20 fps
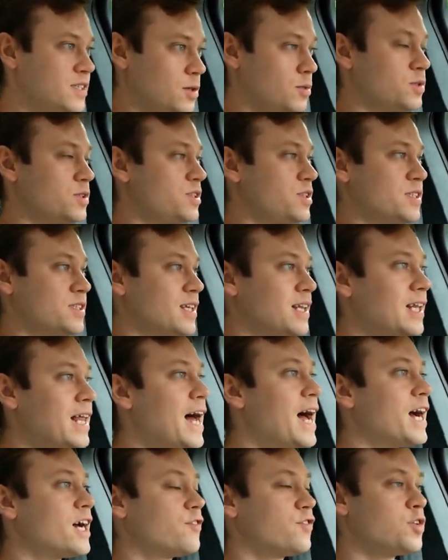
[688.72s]
there was just a
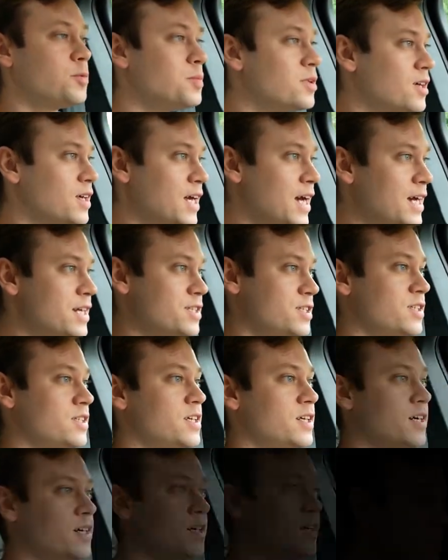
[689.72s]
lack of communication
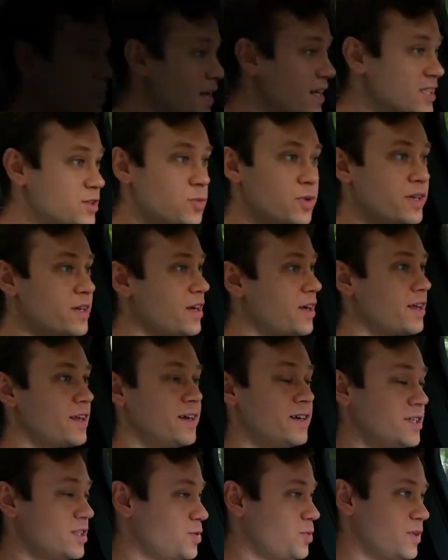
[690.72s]
there. But that's one of the
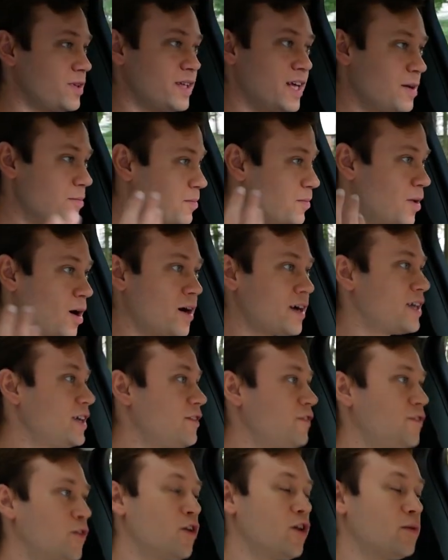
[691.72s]
areas where that
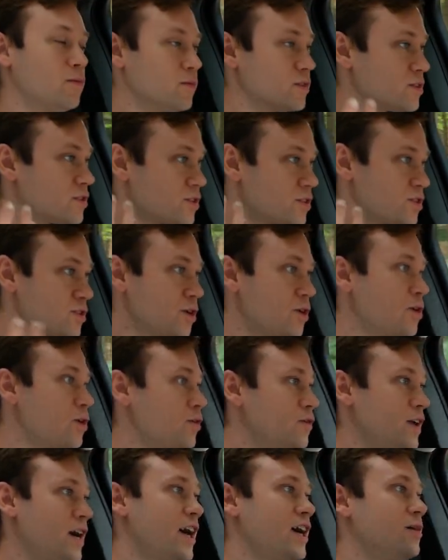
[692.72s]
Mach-E forum was
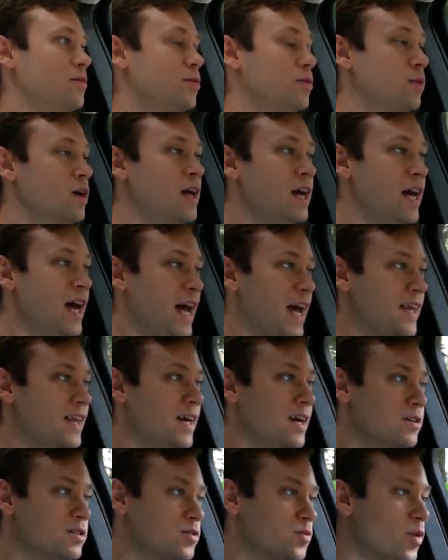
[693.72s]
so valuable, and
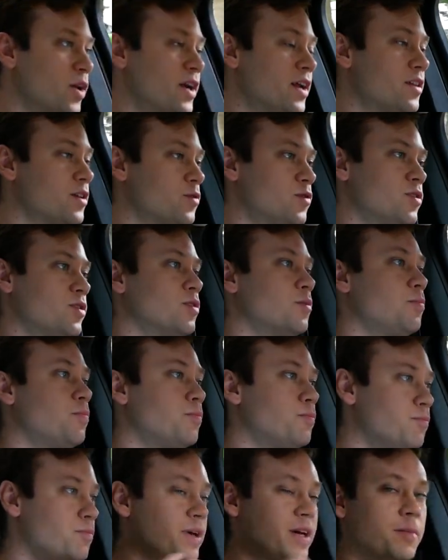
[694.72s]
that was one of the real
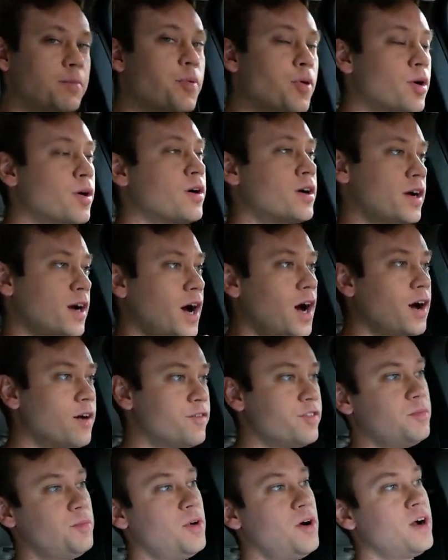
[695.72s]
big perk
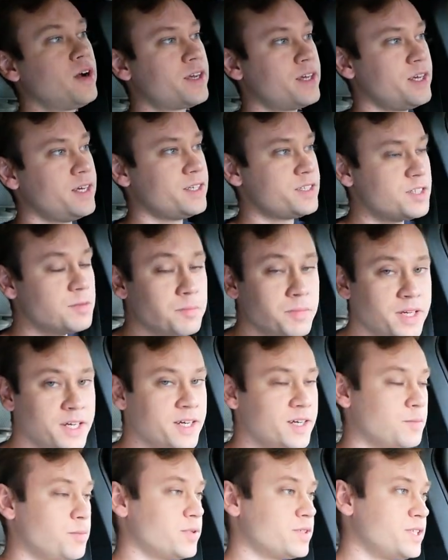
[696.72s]
of the Mach-E to
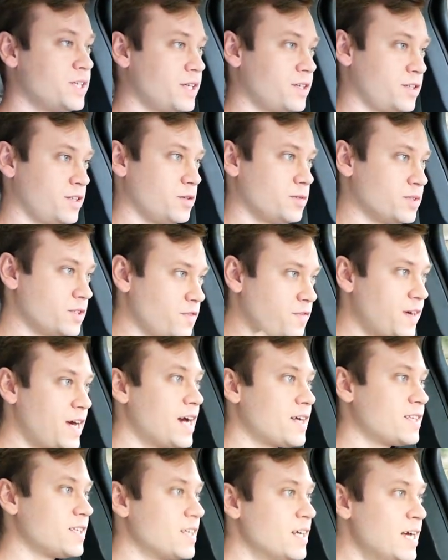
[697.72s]
me in particular was the
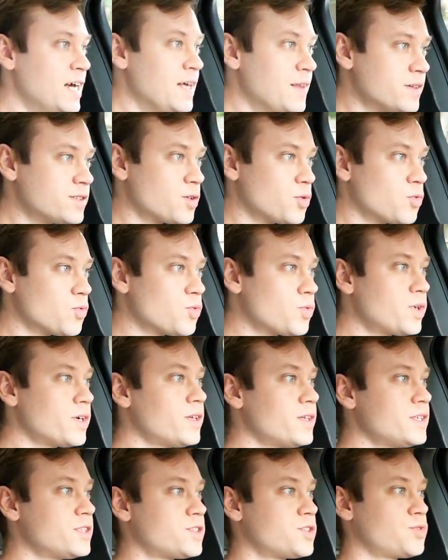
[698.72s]
fact that there's a
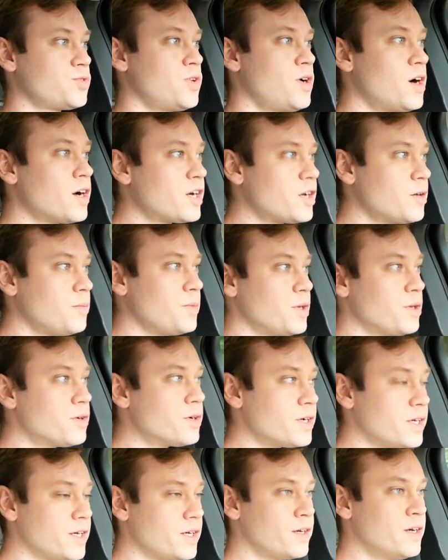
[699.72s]
really strong
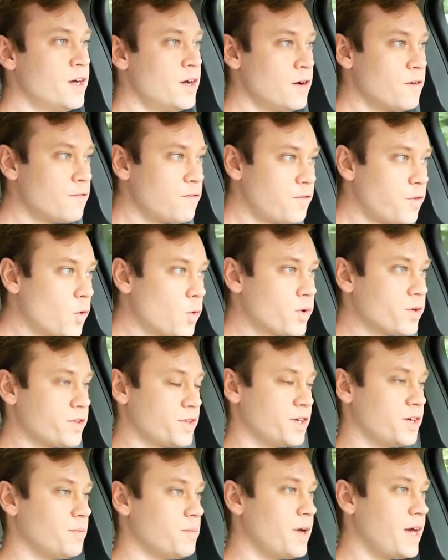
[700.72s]
community for
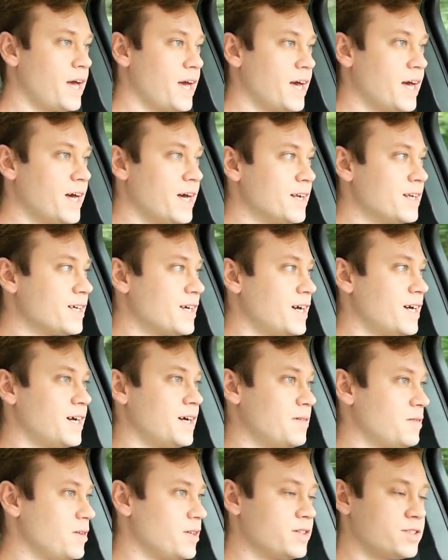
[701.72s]
them, and
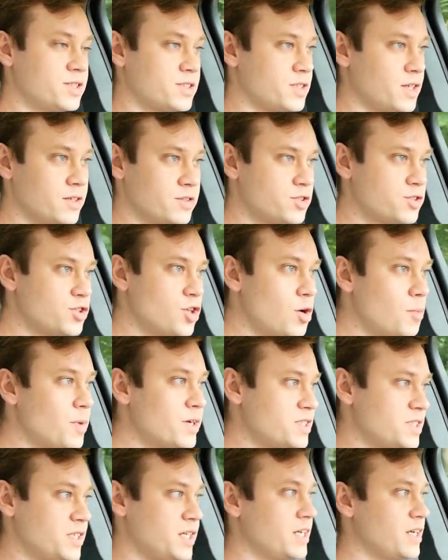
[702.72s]
uh, there's just uh, so
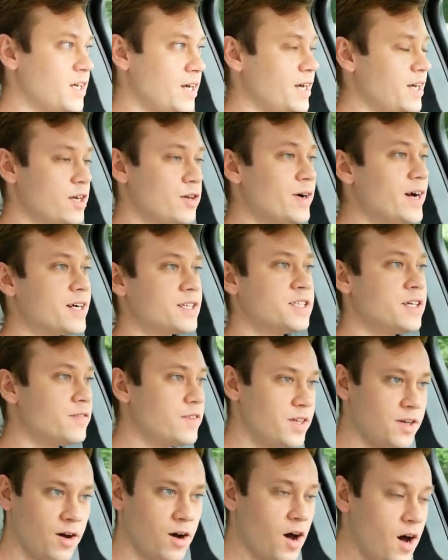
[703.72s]
much
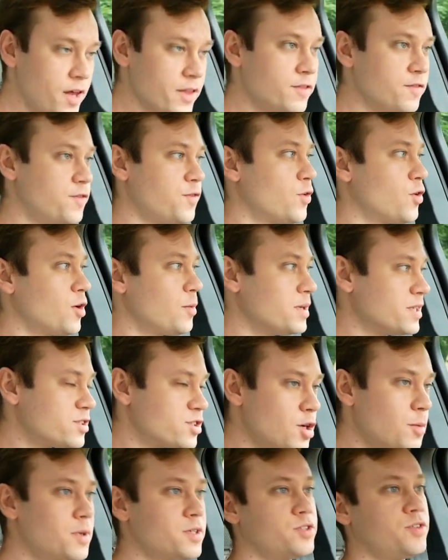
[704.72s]
interactivity on the forum and
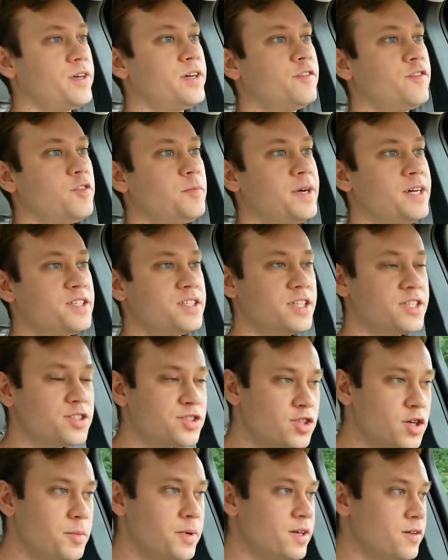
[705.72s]
so much great information and
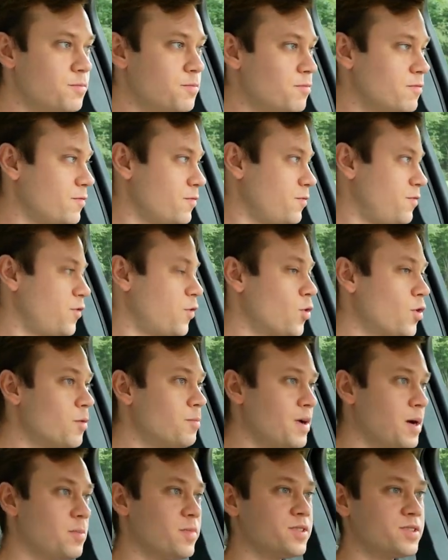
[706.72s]
so many
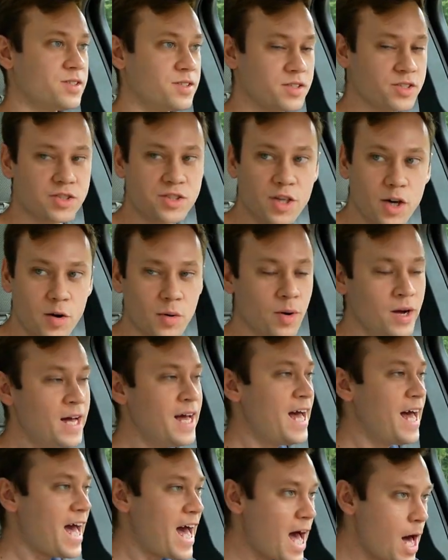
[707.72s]
forum members that are so
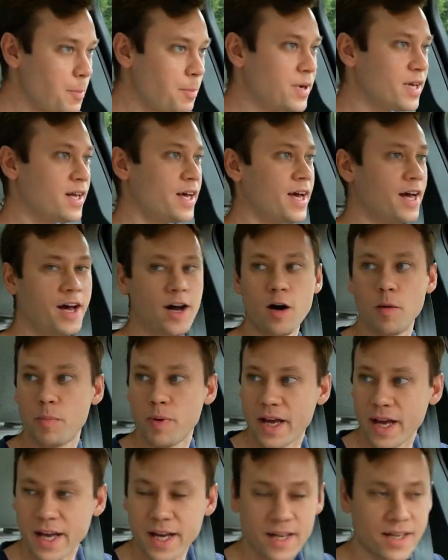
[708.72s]
happy to
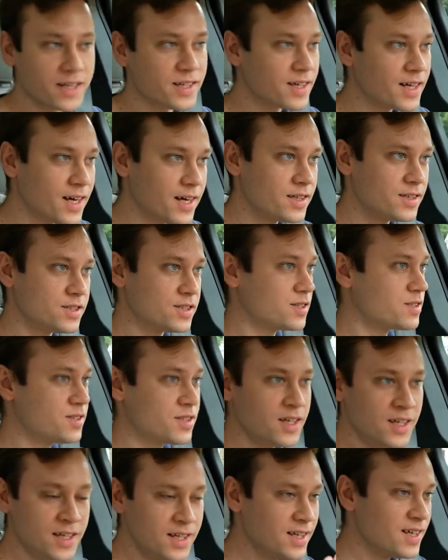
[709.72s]
help and uh,
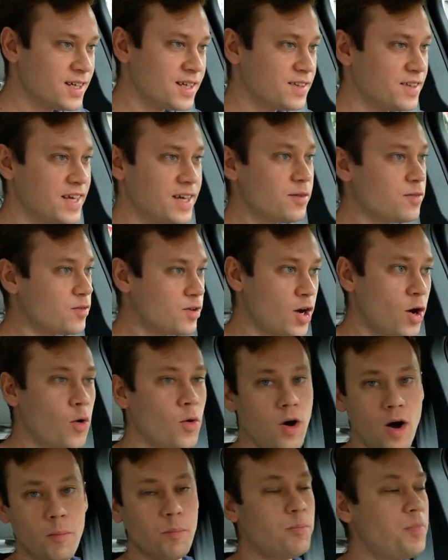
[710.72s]
just they
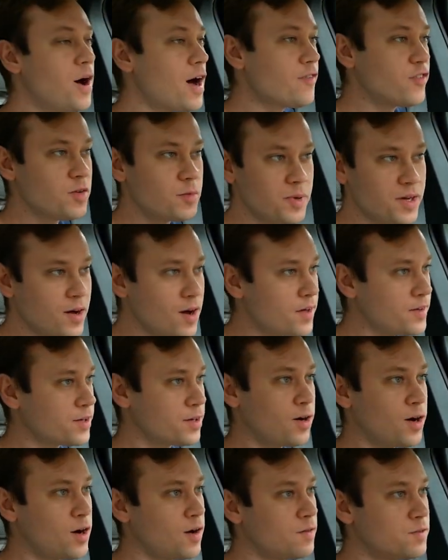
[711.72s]
go above and beyond the
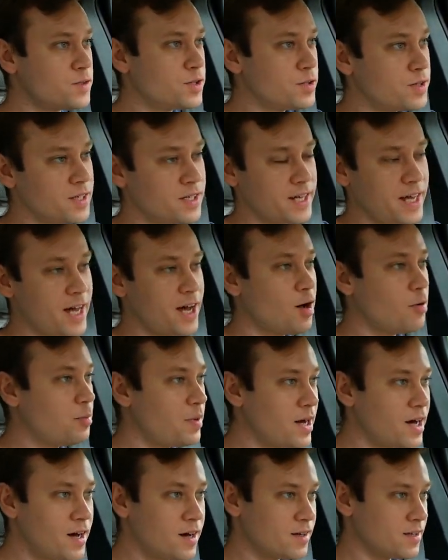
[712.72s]
call of duty to
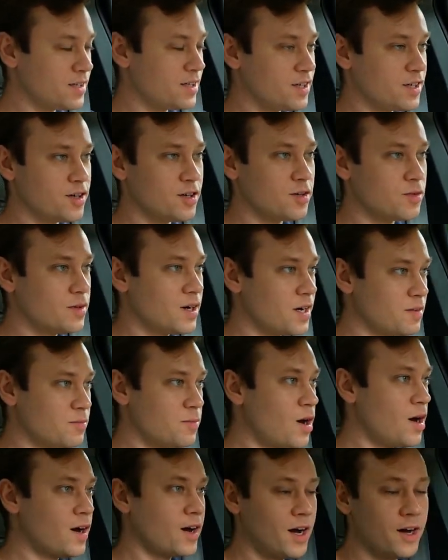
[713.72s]
help out, you know, uh,
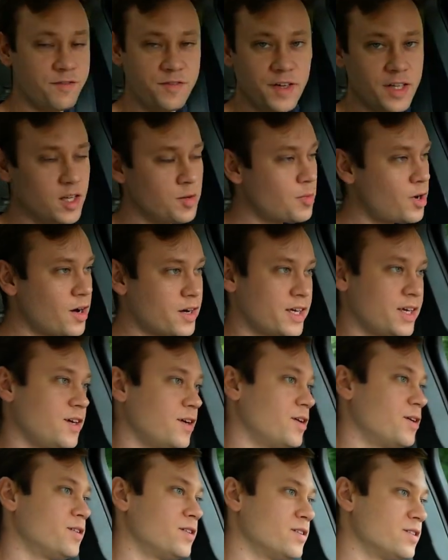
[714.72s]
mar- uh, fellow
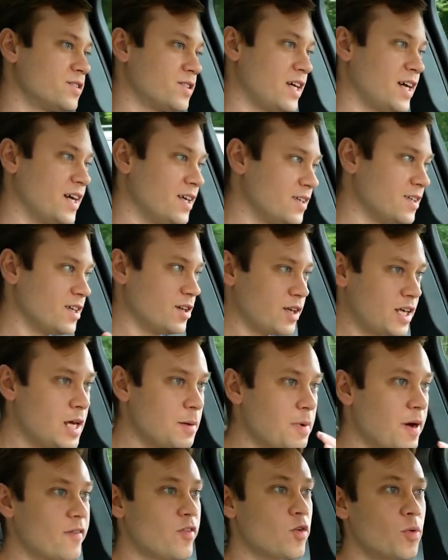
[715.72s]
Mach-E owners and you know
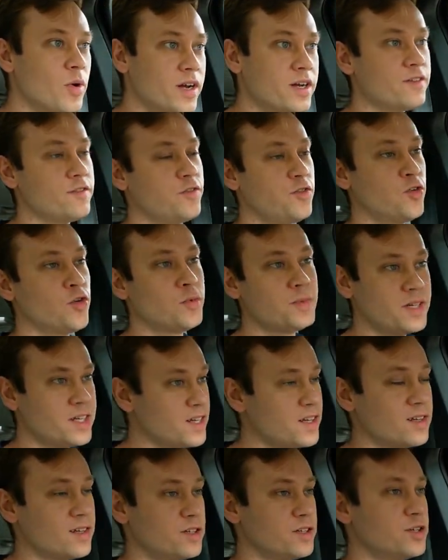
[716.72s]
keep everyone informed and
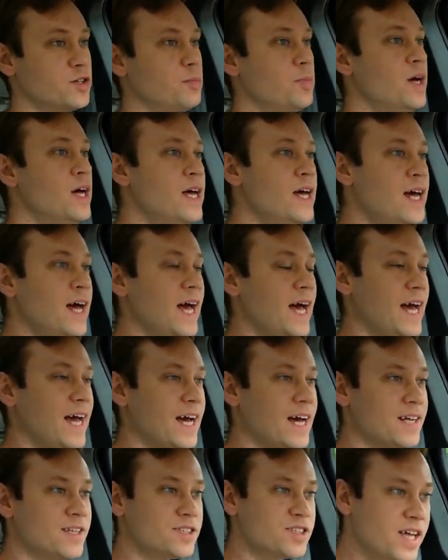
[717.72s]
in the loop.
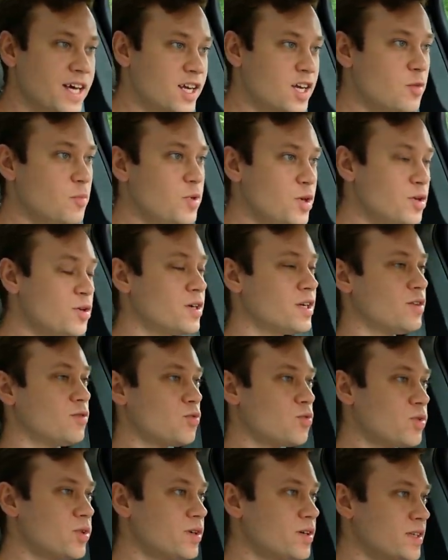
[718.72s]
And so that community
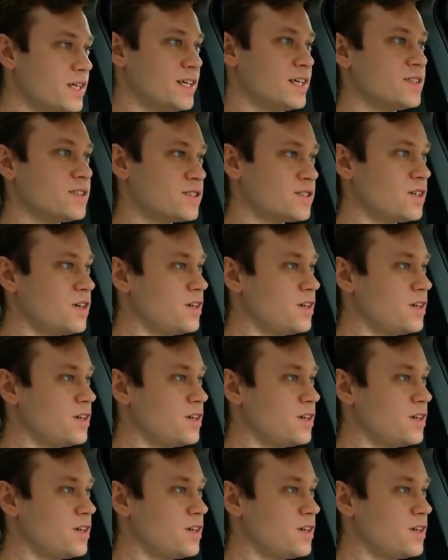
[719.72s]
really is